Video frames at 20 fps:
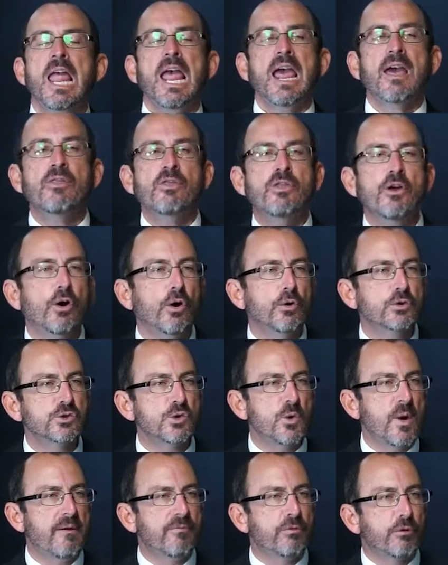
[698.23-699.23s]
And those
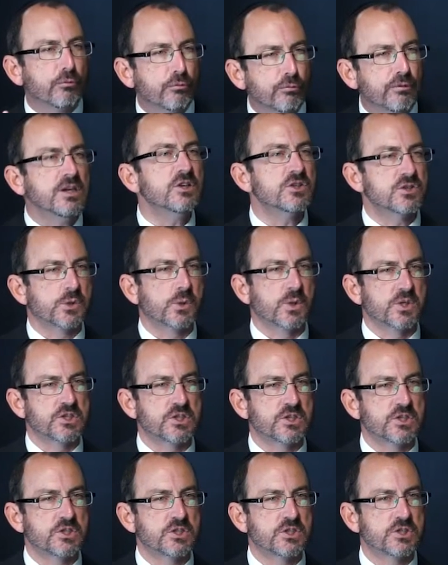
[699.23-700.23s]
who have the
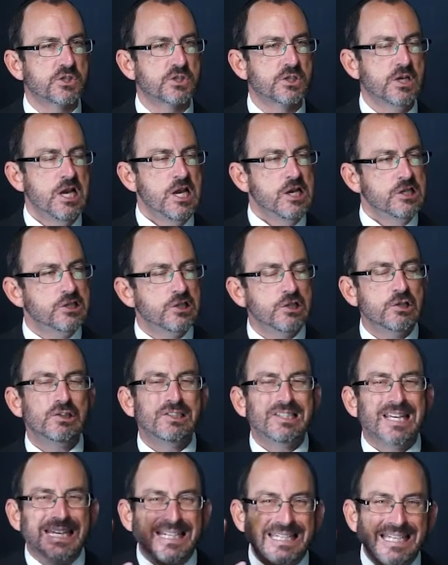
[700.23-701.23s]
resources to,
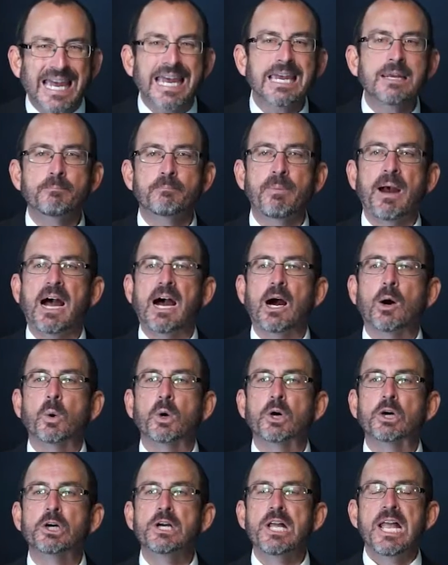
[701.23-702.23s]
to gain
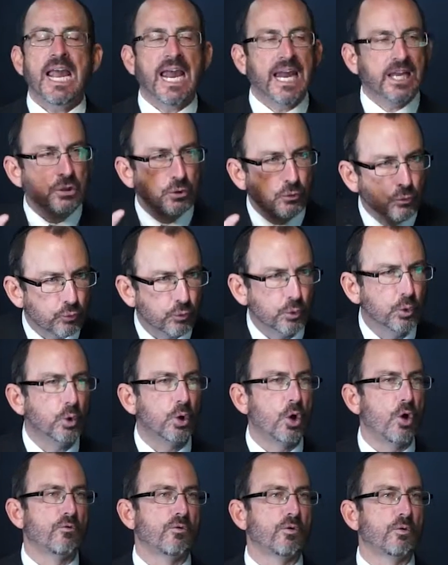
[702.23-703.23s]
power and to
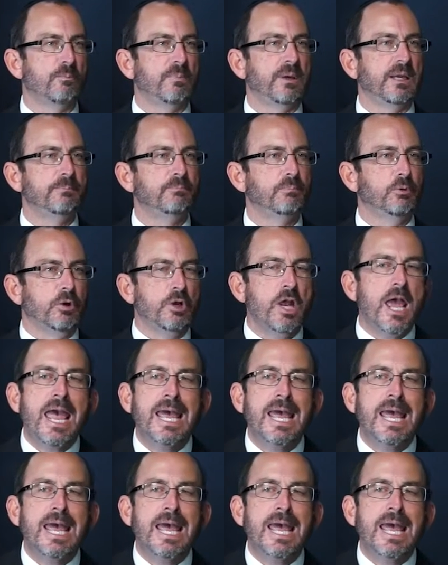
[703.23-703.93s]
rule over people and,